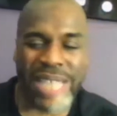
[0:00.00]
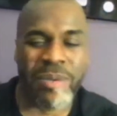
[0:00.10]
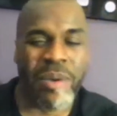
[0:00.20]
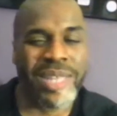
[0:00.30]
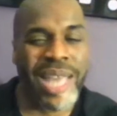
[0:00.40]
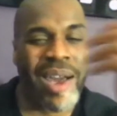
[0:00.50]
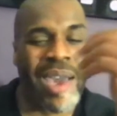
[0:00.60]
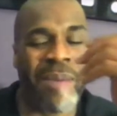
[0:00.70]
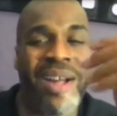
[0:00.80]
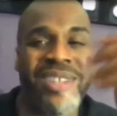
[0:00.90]
me right now. I
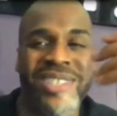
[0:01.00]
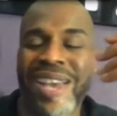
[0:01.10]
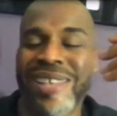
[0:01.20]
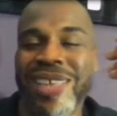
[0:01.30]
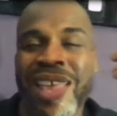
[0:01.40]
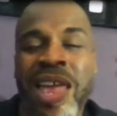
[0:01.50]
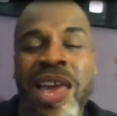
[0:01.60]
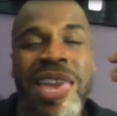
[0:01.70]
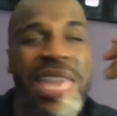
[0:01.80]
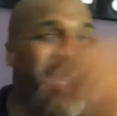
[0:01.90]
apologize.
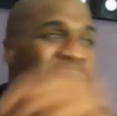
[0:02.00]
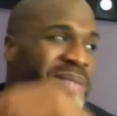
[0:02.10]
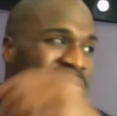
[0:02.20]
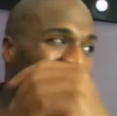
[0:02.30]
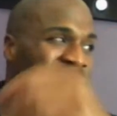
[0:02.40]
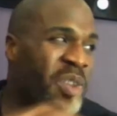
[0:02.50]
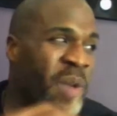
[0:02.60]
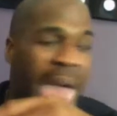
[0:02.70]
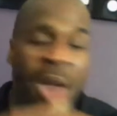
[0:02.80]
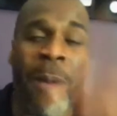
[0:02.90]
Him telling you,
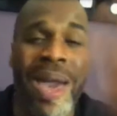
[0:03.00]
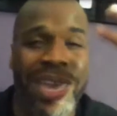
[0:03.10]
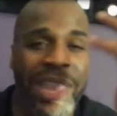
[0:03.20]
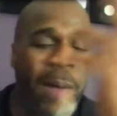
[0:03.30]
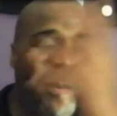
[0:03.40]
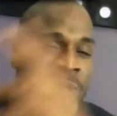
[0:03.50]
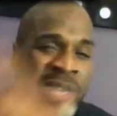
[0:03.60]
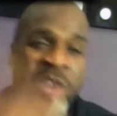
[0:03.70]
everybody get up, get on